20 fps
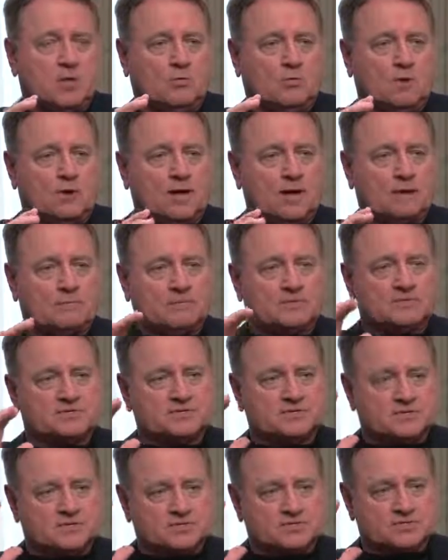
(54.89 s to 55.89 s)
what
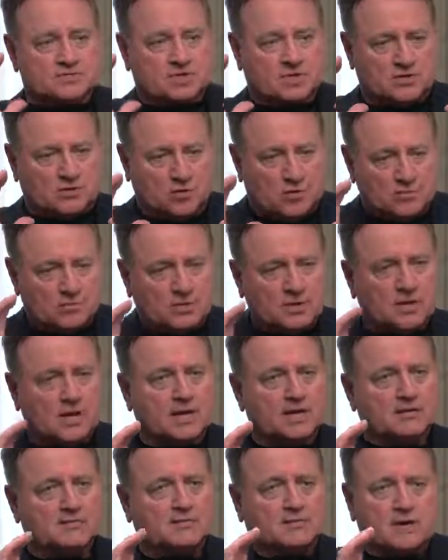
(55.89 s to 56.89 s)
happens is the normal
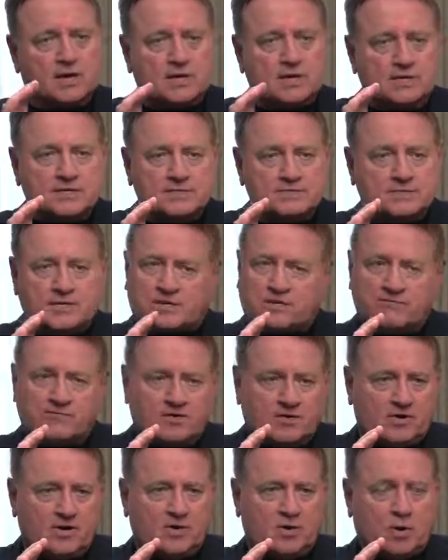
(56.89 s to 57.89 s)
light rays that are
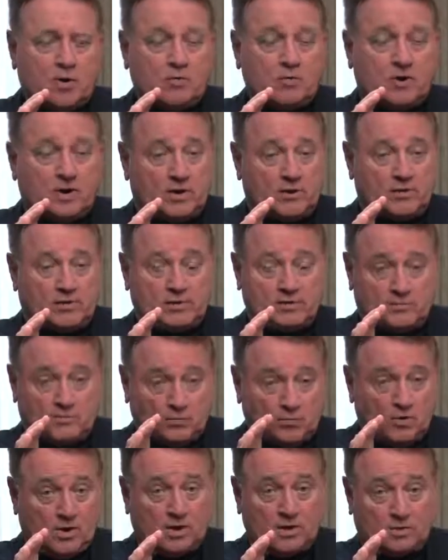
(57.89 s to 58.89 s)
very coherent
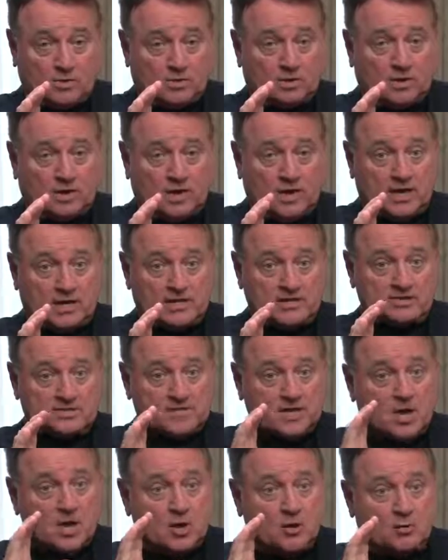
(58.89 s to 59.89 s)
and well
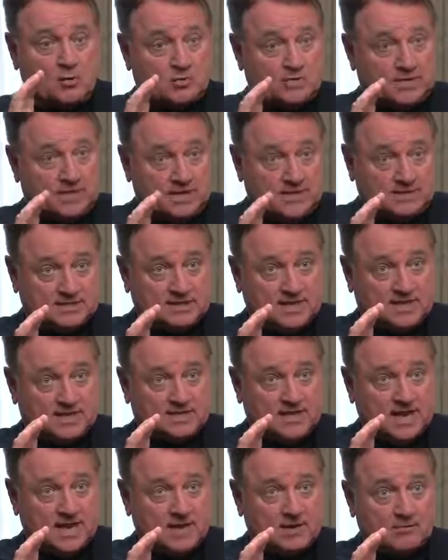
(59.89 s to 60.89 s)
organized, when they hit
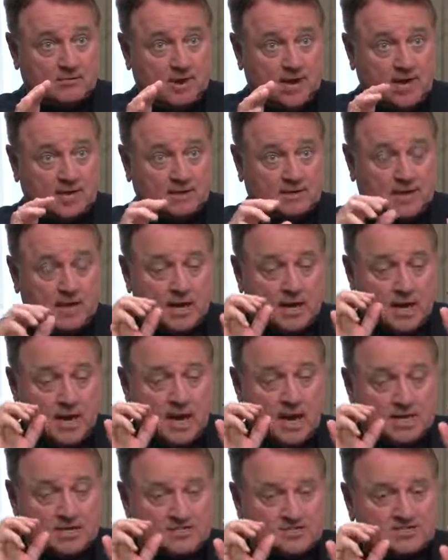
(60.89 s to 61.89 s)
that cataract,
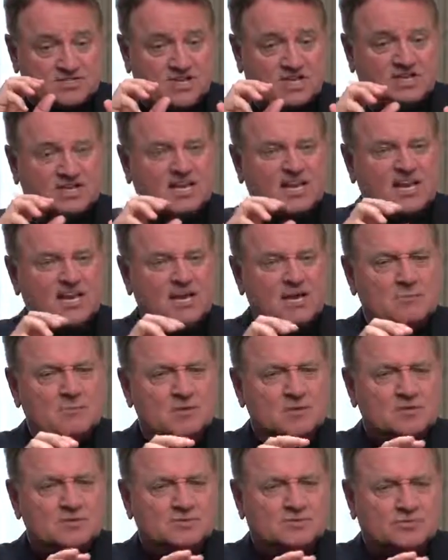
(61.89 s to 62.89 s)
send an
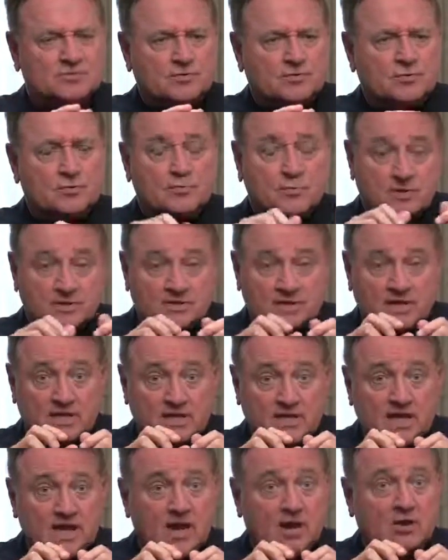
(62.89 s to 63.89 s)
image through, but
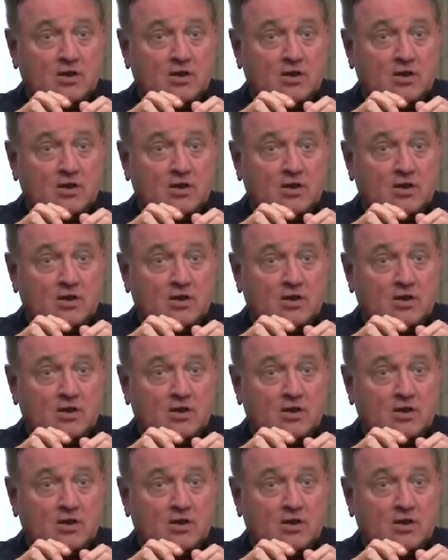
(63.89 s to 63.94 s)
then they